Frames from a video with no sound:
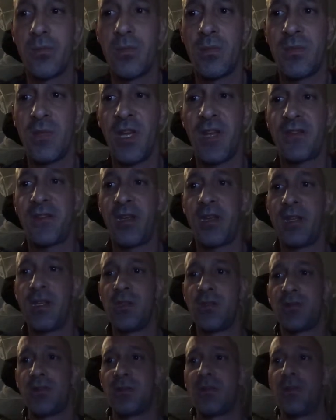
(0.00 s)
Not that
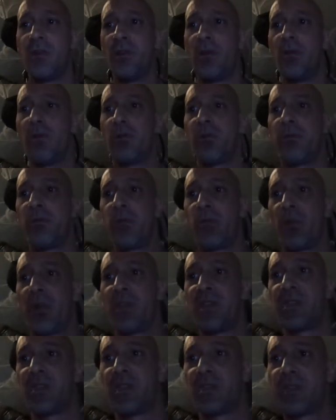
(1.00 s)
he's, you know,
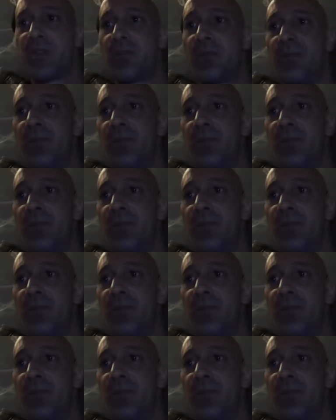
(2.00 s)
racist